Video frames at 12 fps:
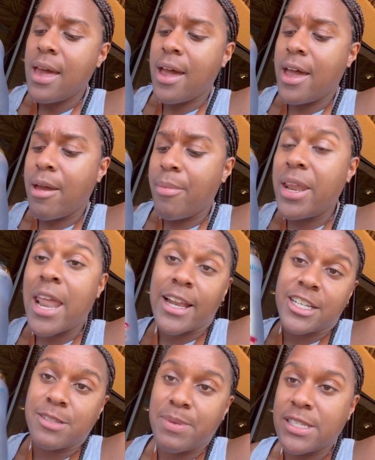And I
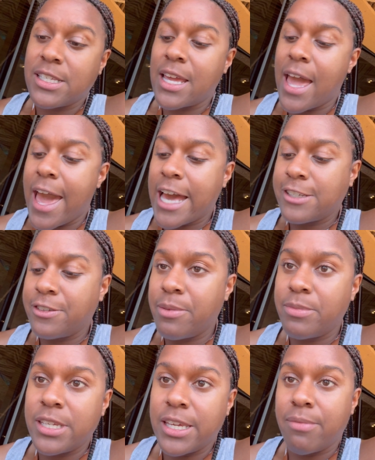just basically ask for
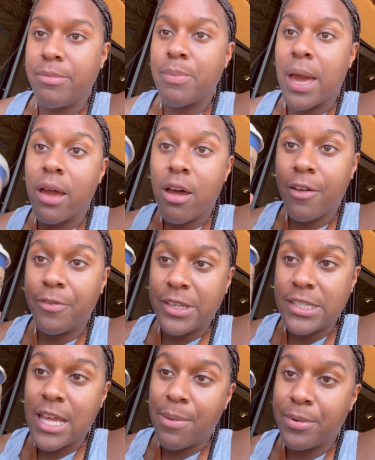them to give me my coffee
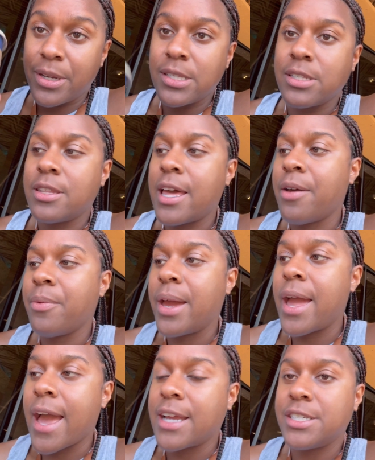separate, so that
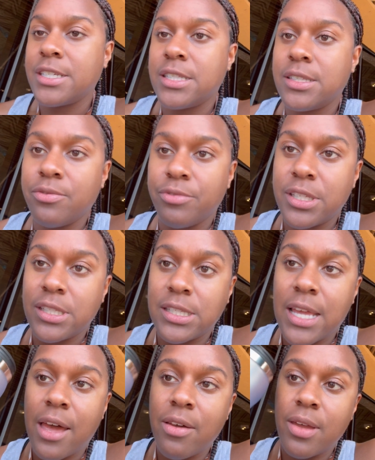way I can just rinse this
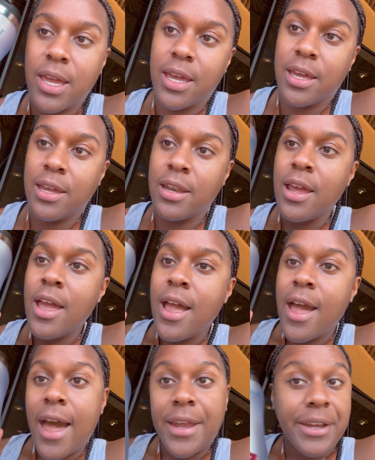out and
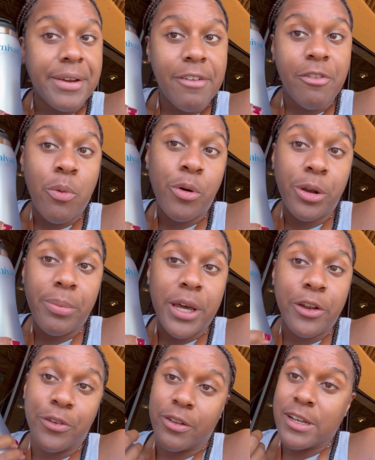I now have a water
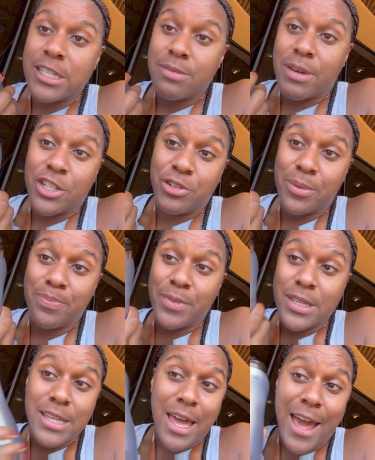bottle for the rest of my trip
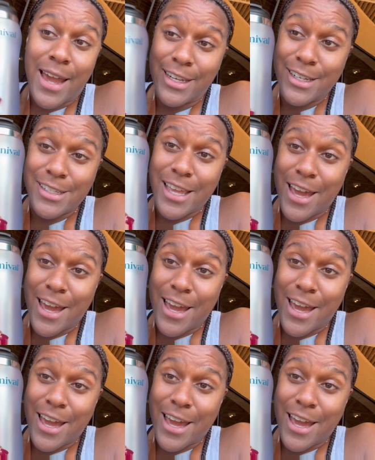because I need to stay